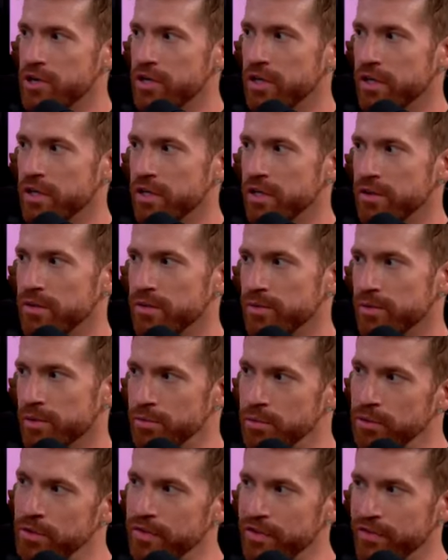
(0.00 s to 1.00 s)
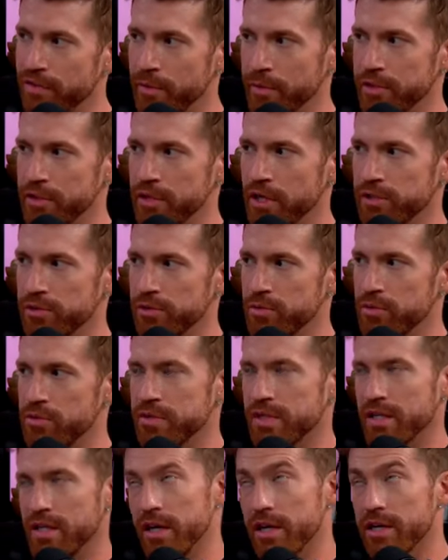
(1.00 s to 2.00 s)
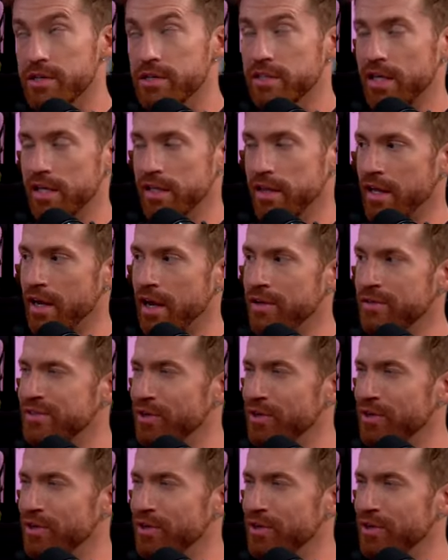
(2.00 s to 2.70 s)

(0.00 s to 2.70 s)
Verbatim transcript: to remove it from her daughter's room, she was like, yeah, I should take that out.